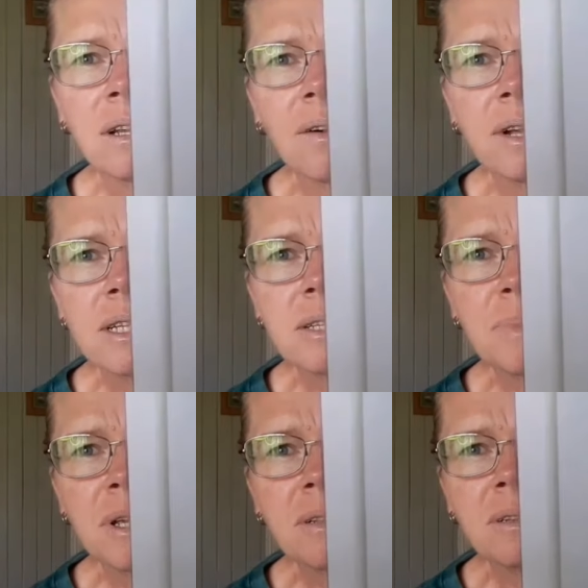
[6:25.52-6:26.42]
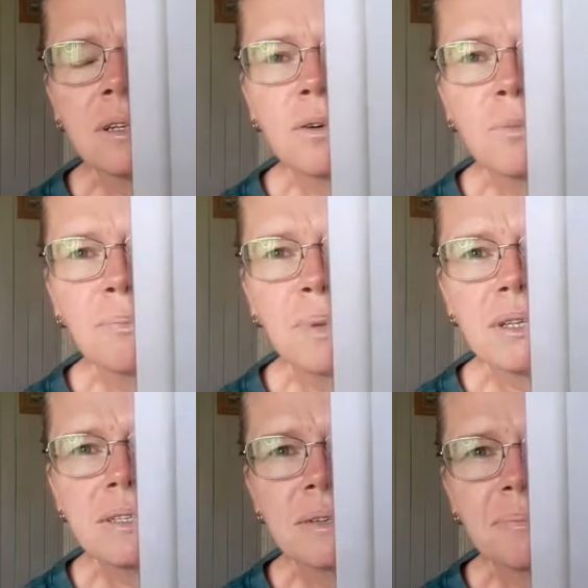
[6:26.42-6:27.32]
going to be little
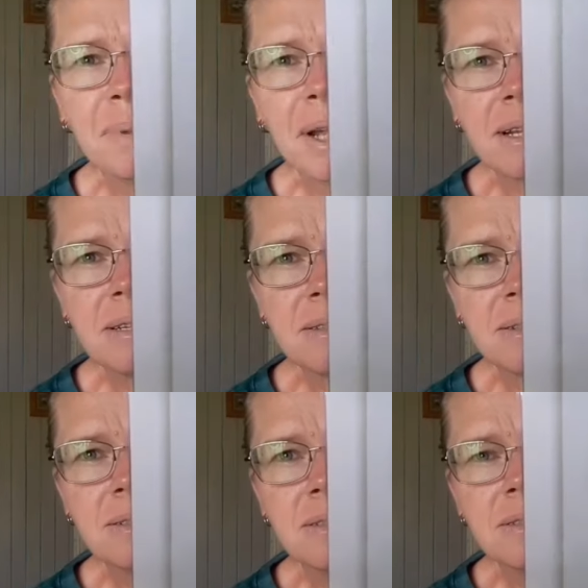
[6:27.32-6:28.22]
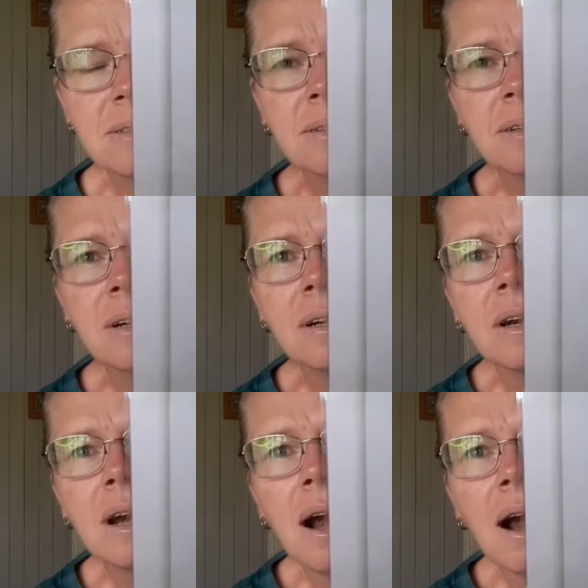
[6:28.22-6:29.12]
bits and pieces
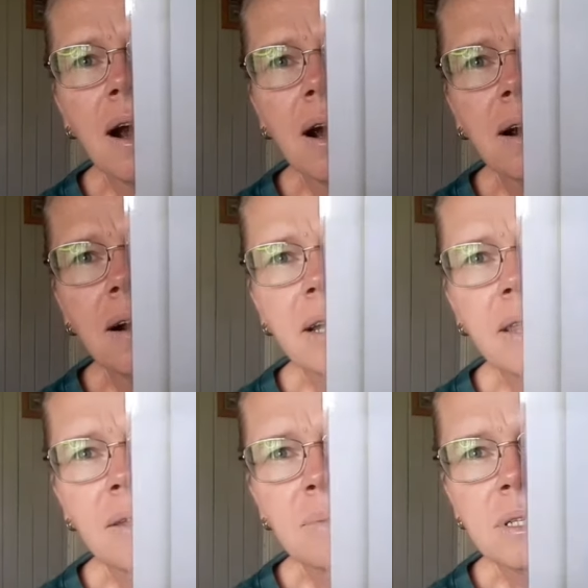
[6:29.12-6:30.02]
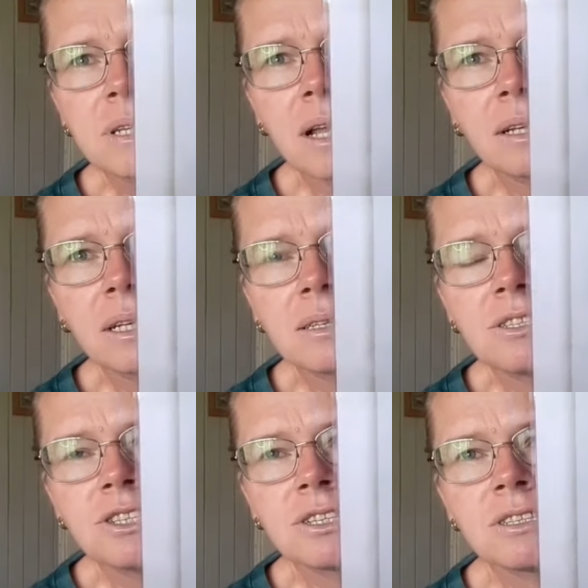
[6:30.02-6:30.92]
in the metallic,
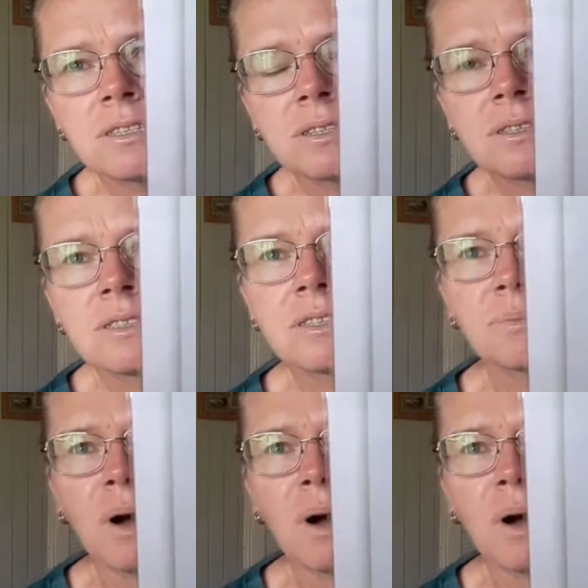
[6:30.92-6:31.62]
just as some